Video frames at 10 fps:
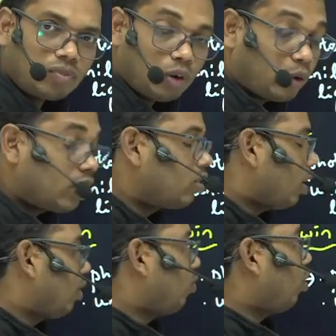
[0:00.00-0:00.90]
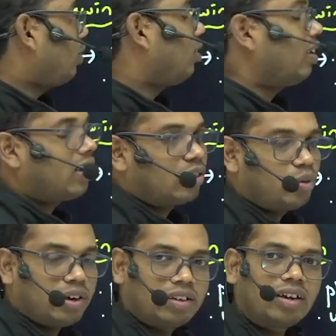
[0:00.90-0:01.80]
Okay, and from that they
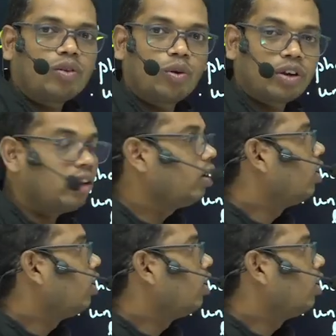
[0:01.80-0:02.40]
concluded that okay,